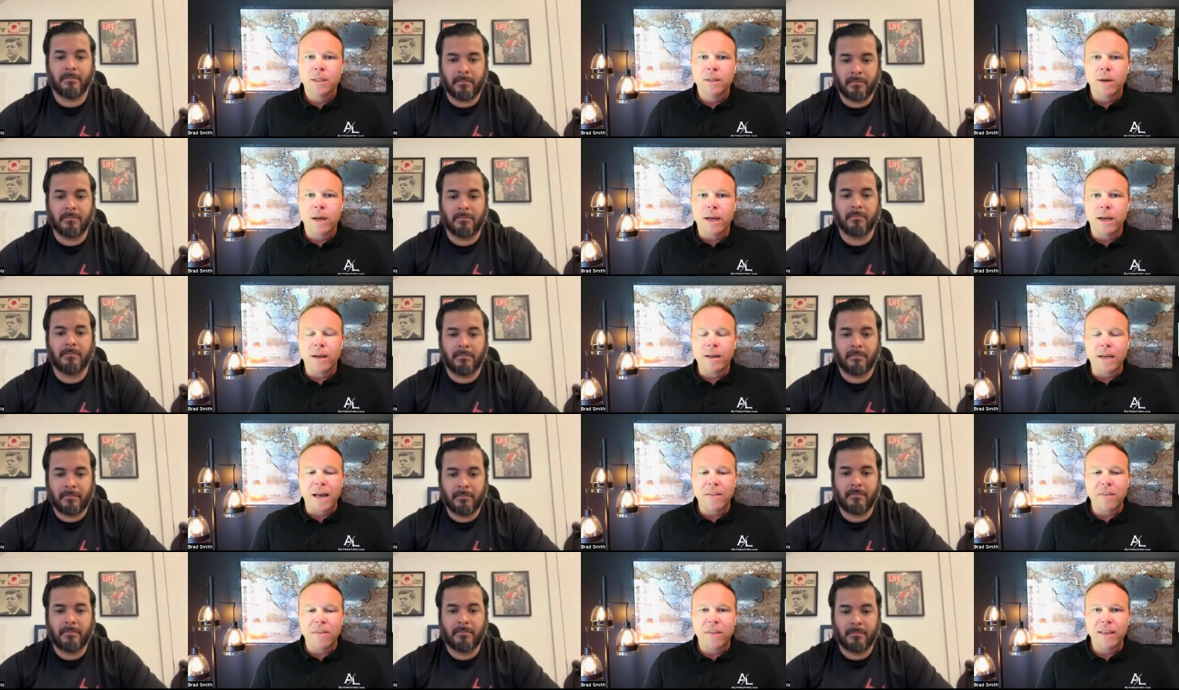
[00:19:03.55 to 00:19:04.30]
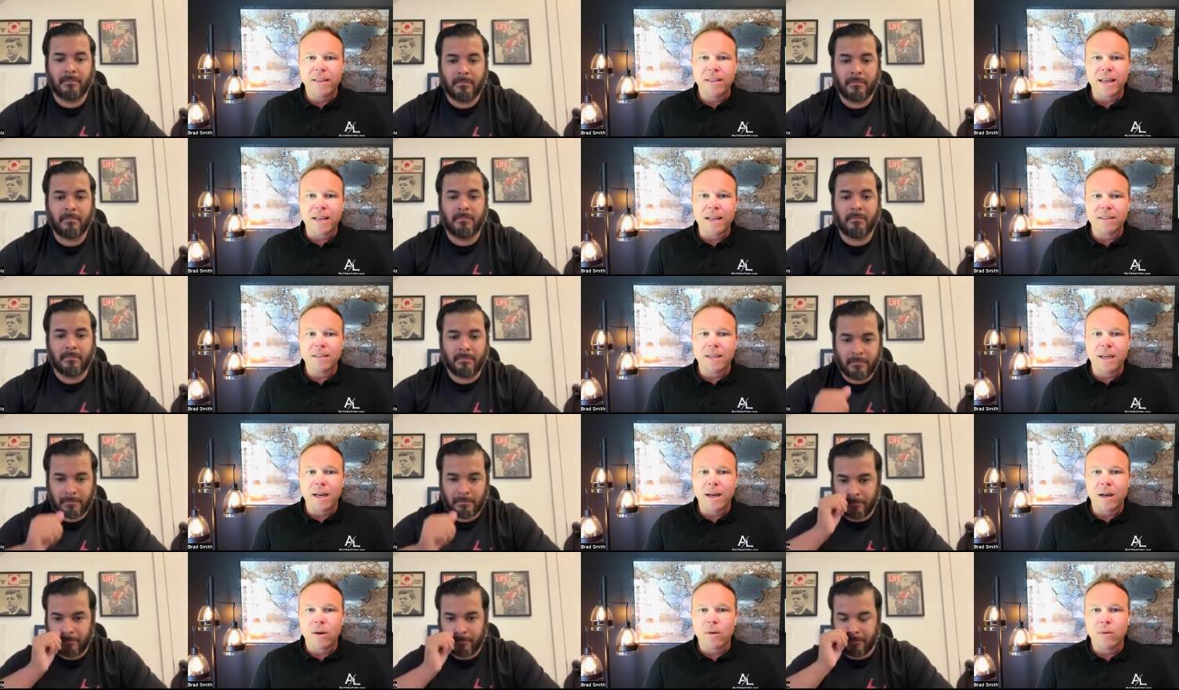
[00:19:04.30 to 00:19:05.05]
Speaker 1: Hmm. I think that's
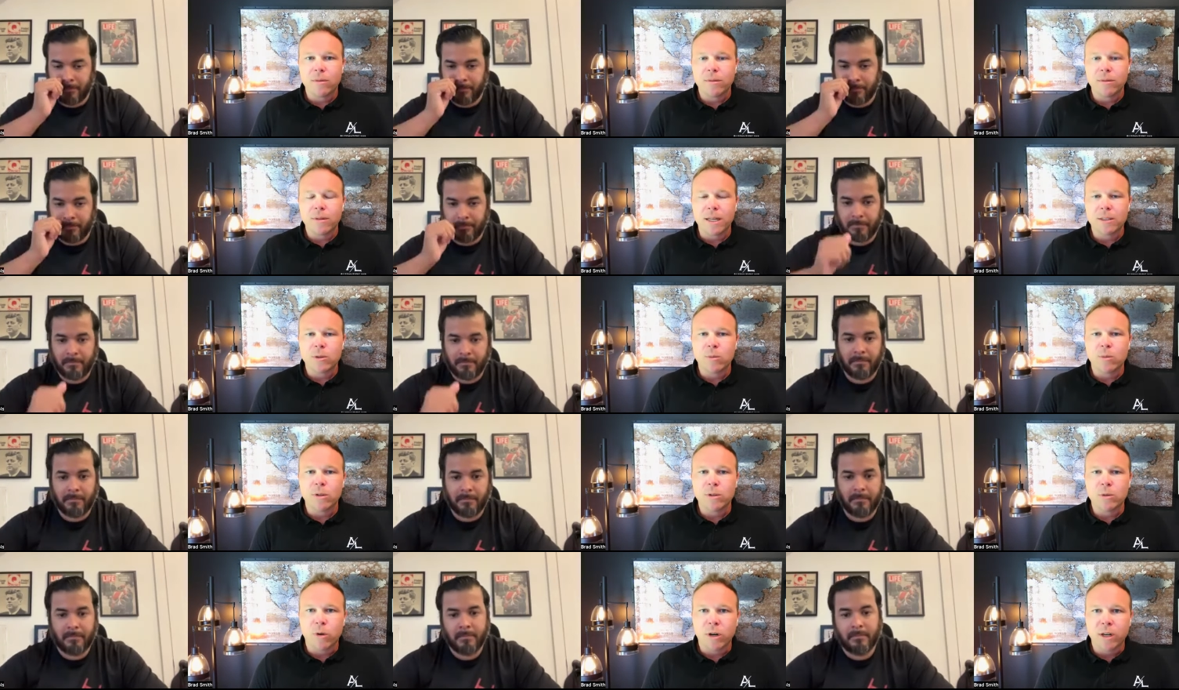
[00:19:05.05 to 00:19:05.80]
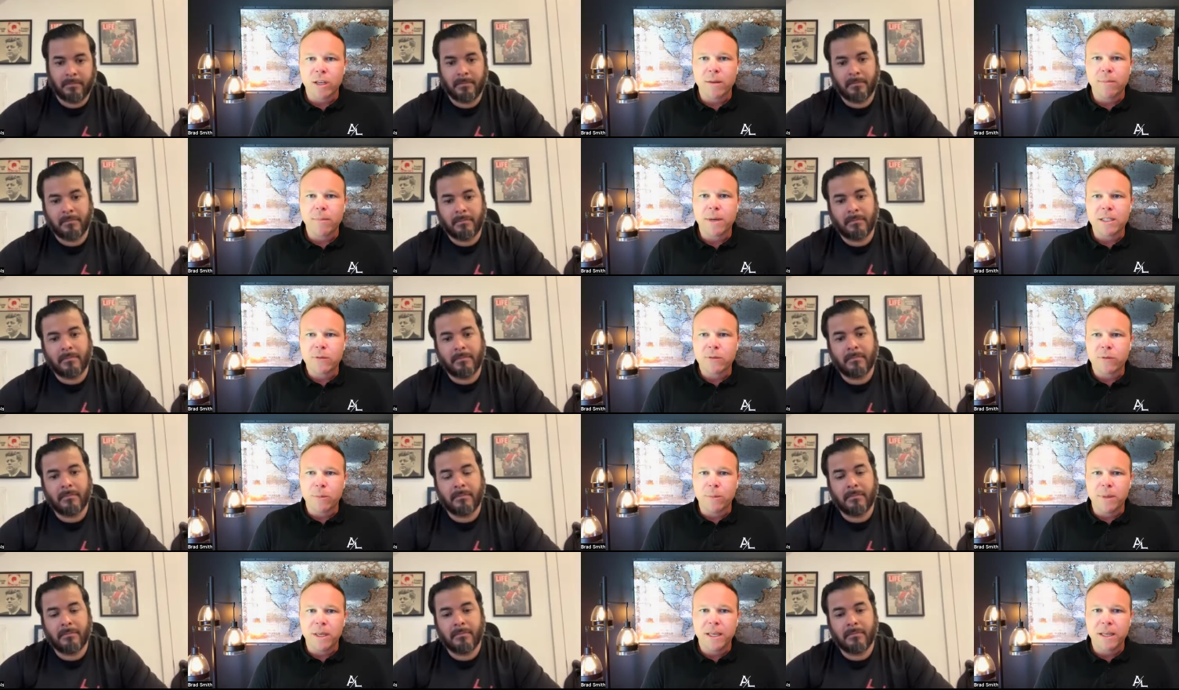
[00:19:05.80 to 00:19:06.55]
how that's what's working best
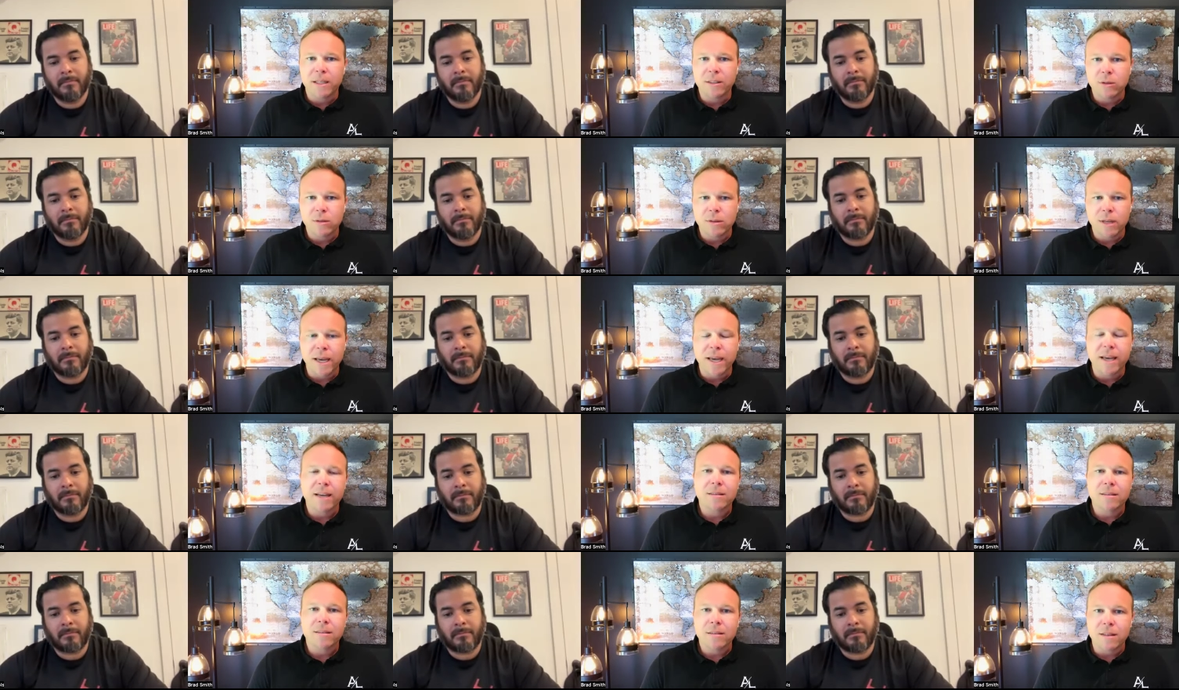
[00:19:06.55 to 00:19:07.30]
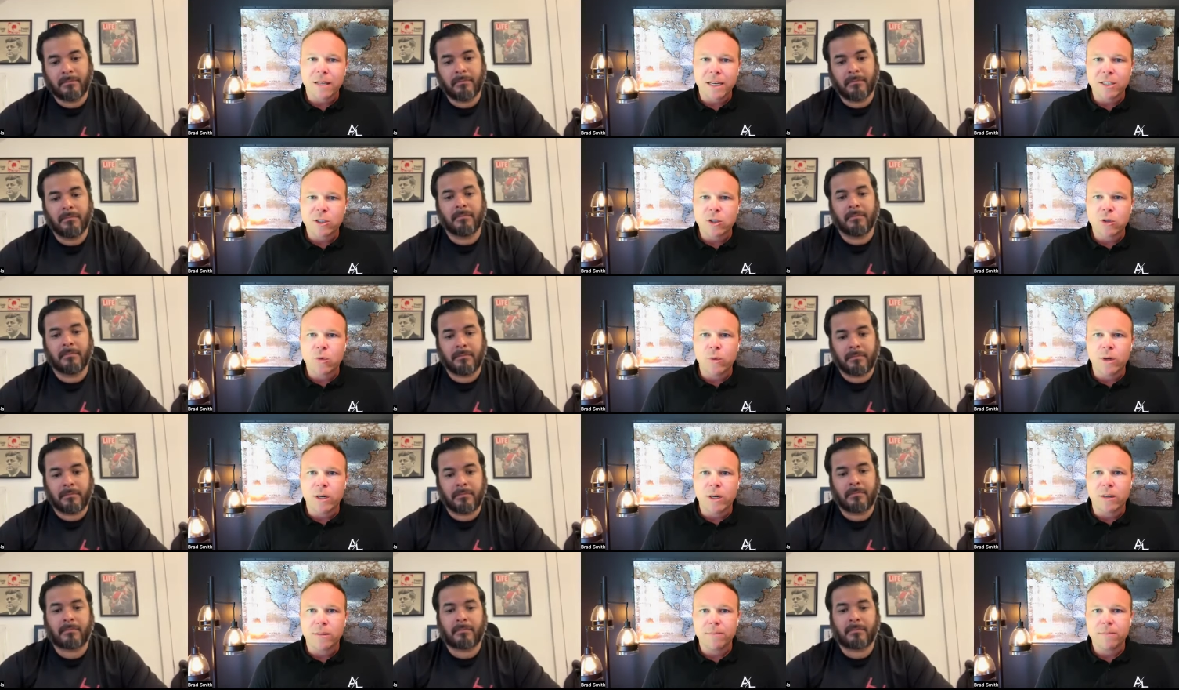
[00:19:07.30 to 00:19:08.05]
for me on X slash
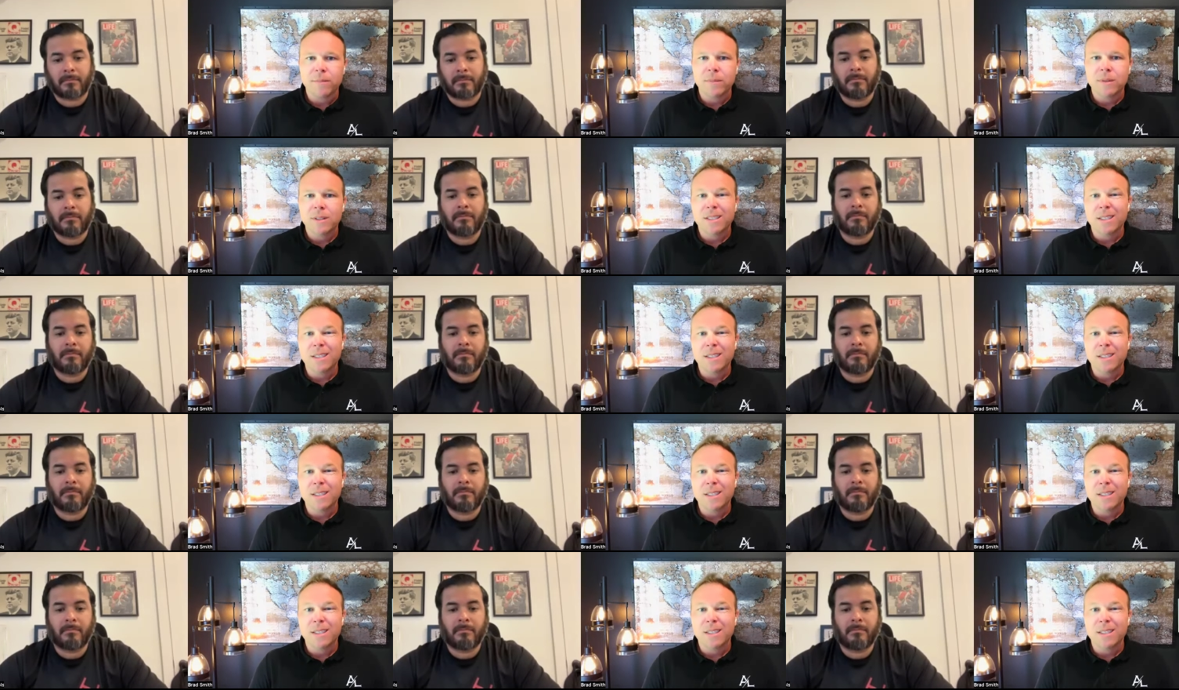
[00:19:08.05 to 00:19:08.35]
Twitter.